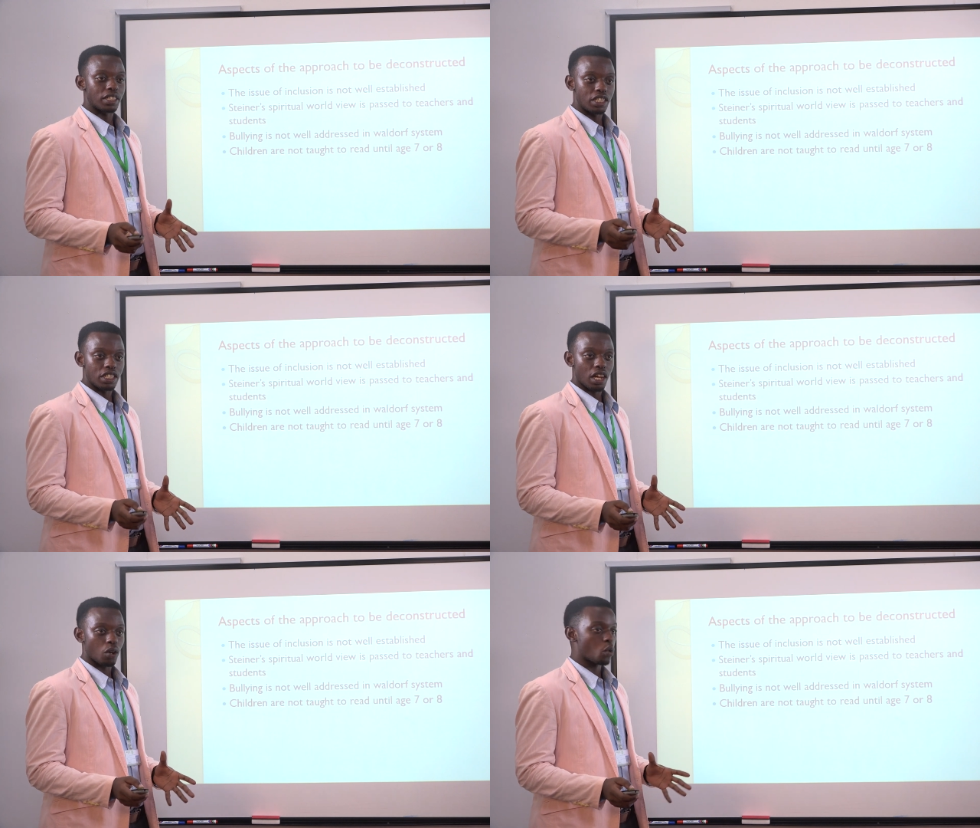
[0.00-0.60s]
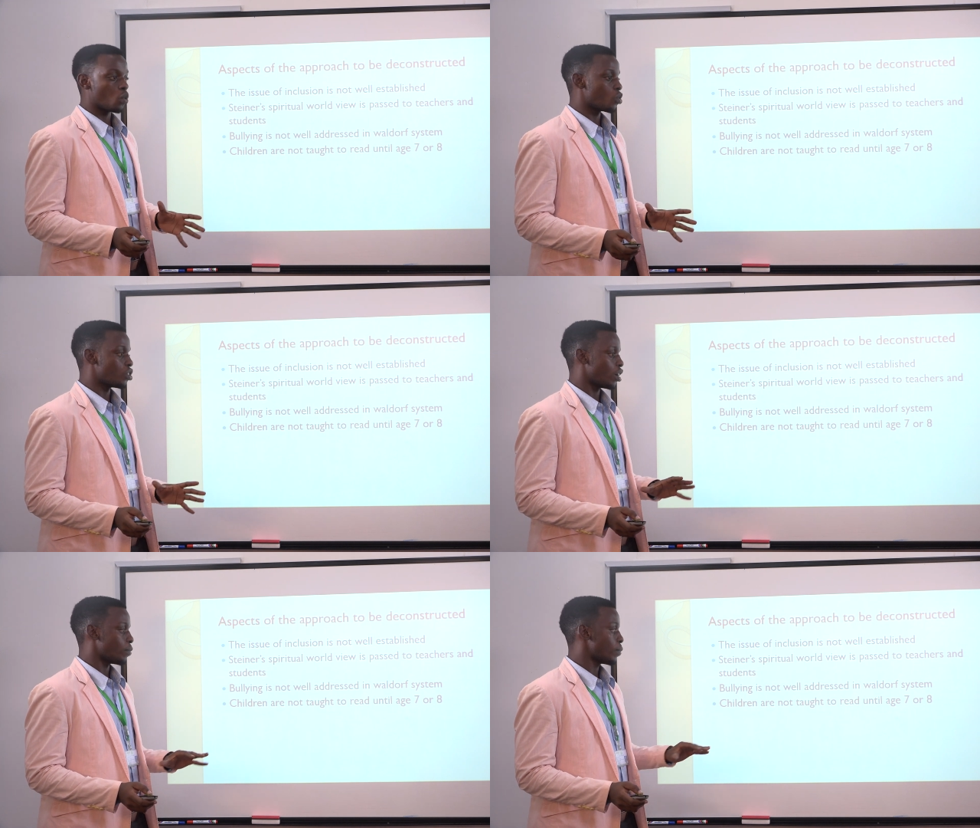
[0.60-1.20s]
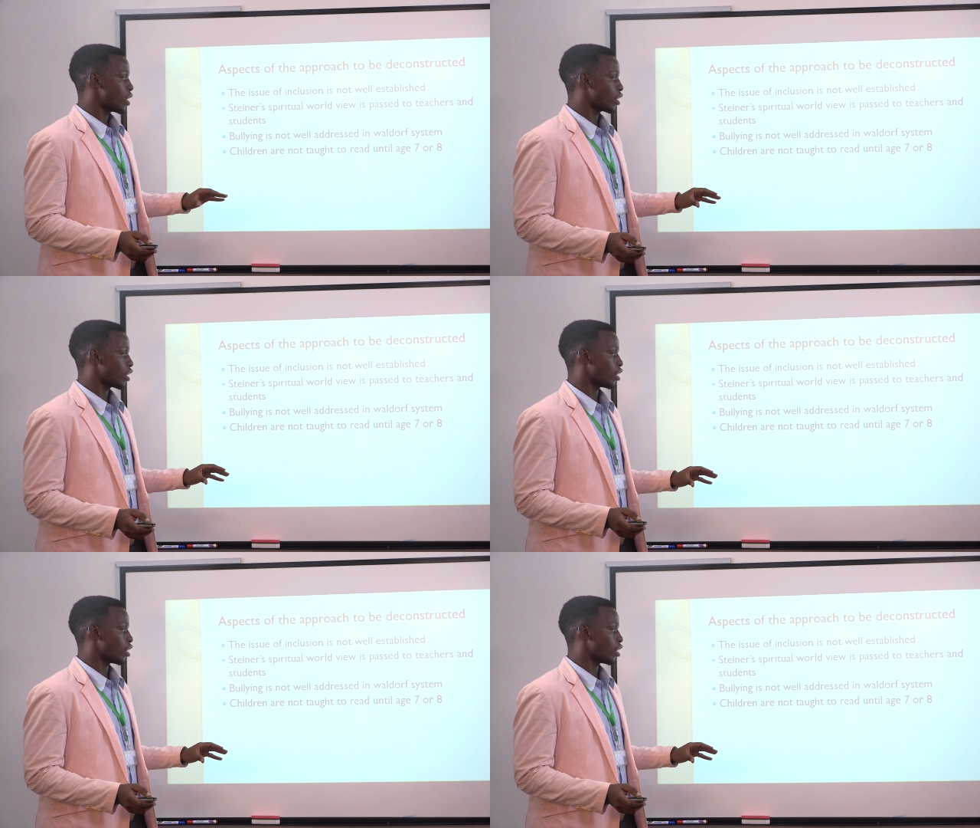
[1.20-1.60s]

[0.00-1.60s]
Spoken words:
teacher could make